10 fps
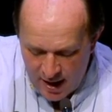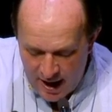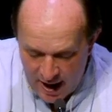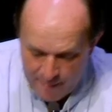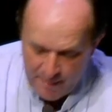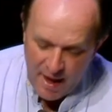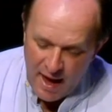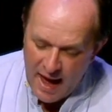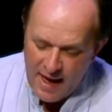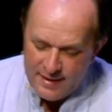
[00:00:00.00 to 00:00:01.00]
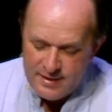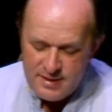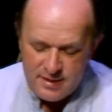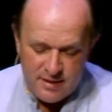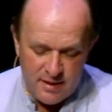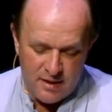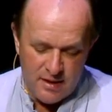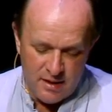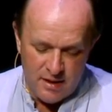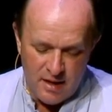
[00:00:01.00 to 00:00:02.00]
Um, and
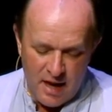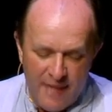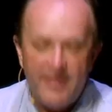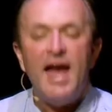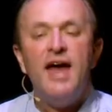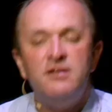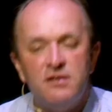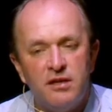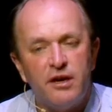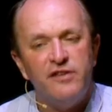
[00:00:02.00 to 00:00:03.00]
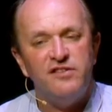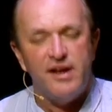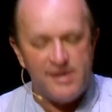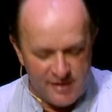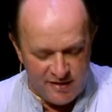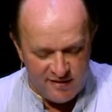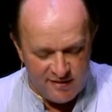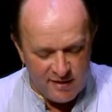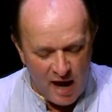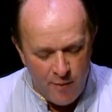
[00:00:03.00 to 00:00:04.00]
at the end of the negotiations,